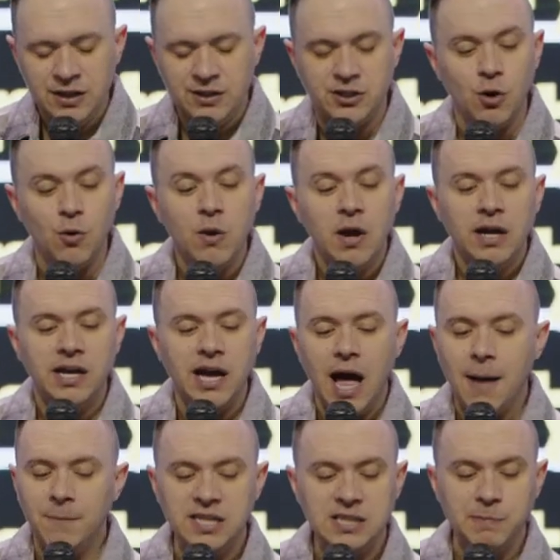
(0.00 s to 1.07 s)
So
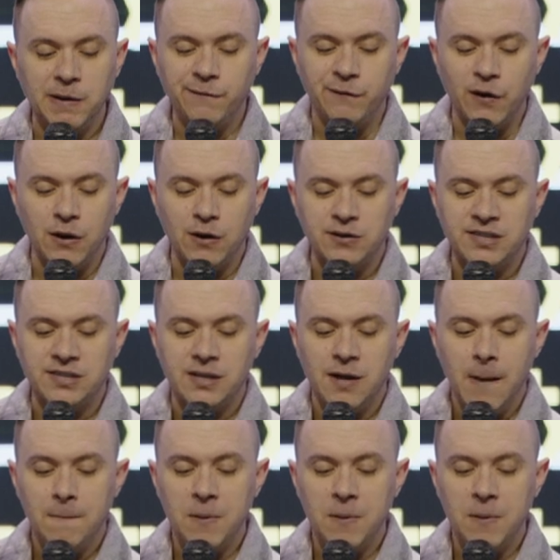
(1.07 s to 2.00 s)
God must be first.